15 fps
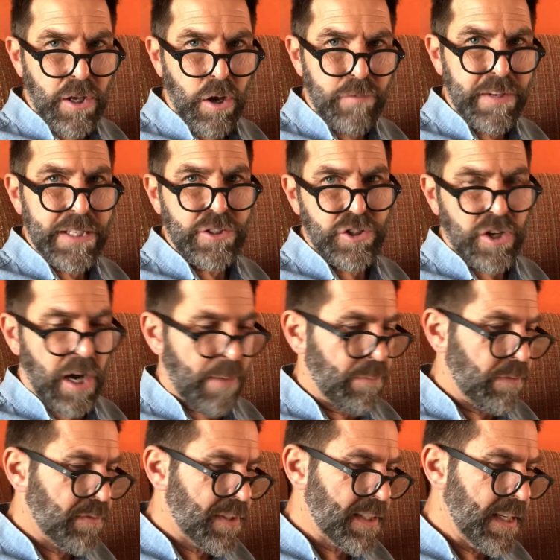of each type
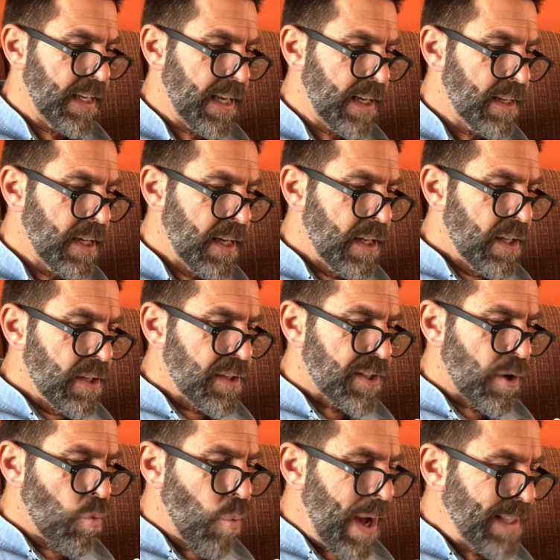of seed, so
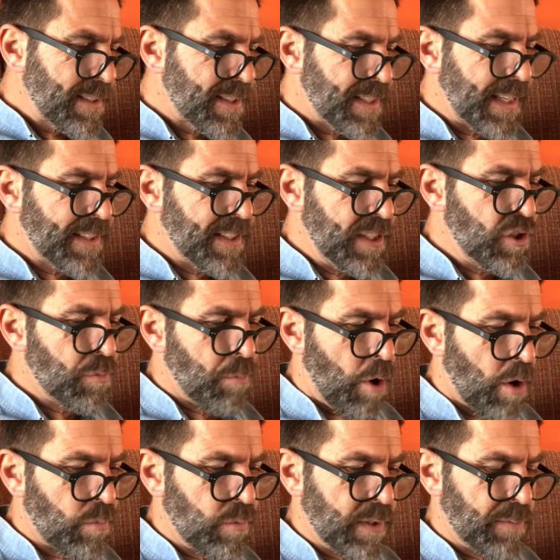one 6-inch
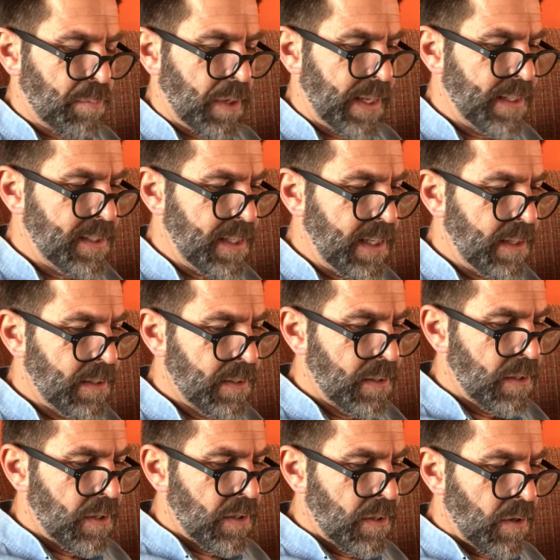pot was plenty.
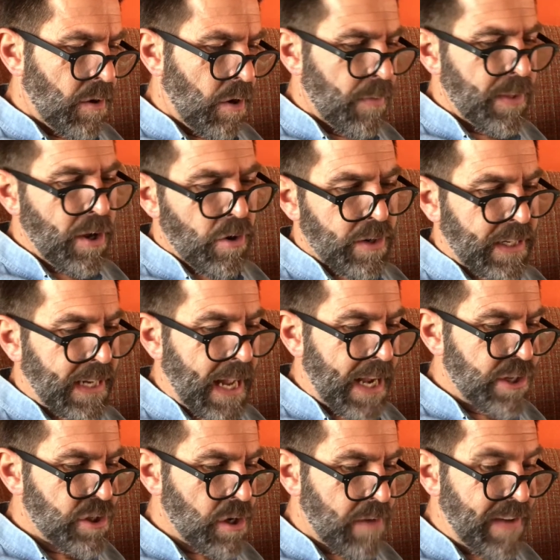On the odd
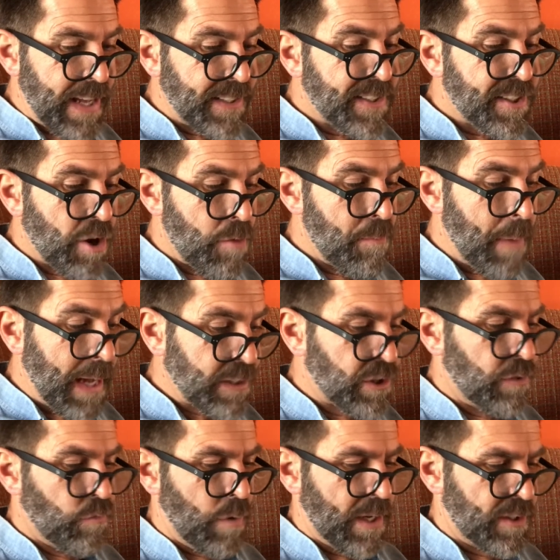occasion I've had so much
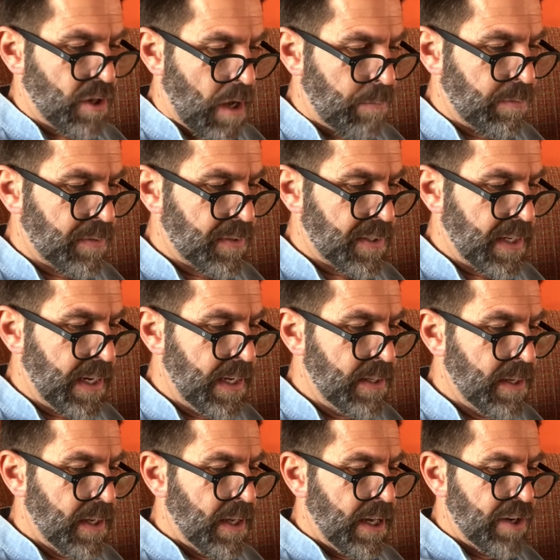of one type of seed,
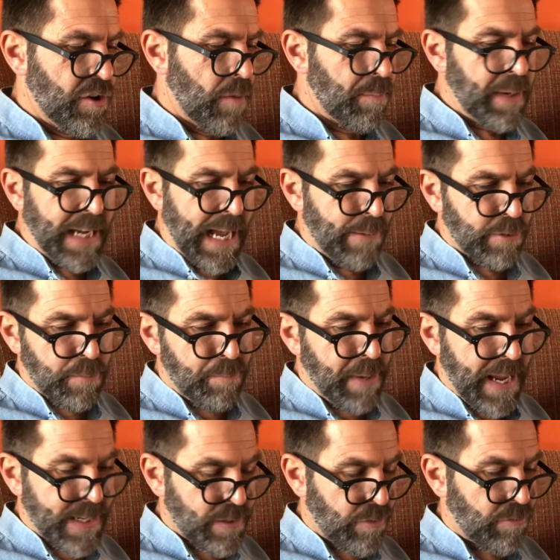and not being able to bear
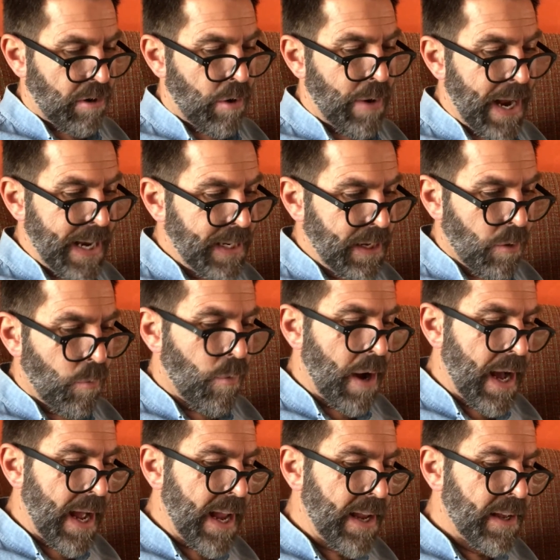to throw any
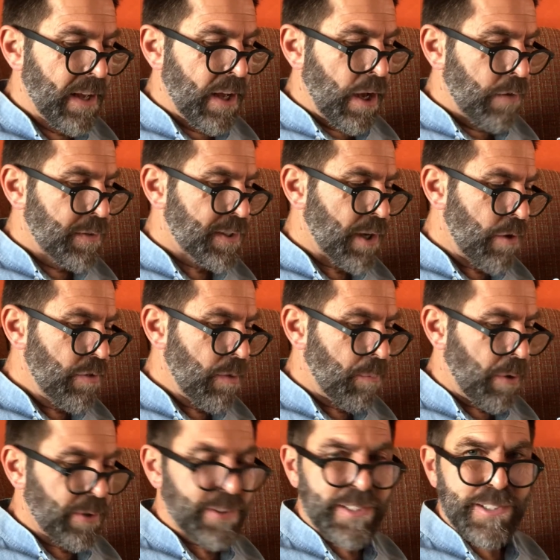away, have sown the
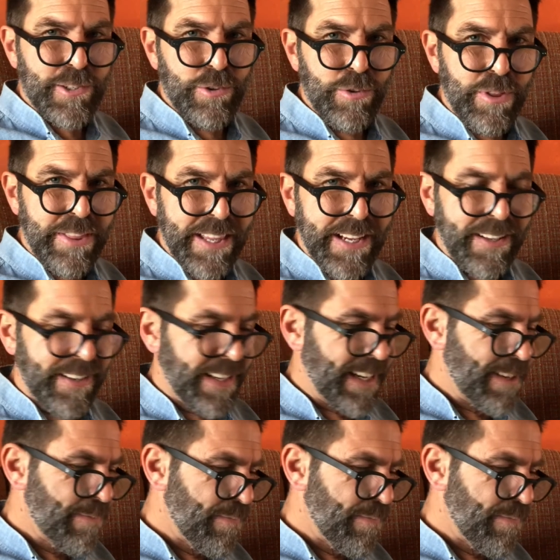pots too thickly.